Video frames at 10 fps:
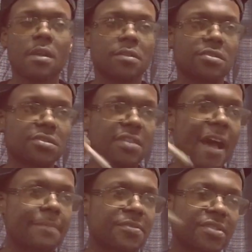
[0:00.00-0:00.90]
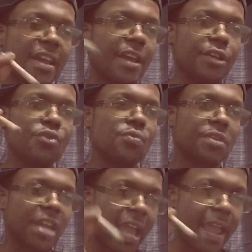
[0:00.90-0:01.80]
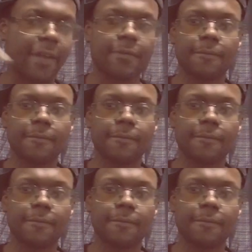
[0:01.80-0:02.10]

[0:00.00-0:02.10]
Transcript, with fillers: Stop saying you can't.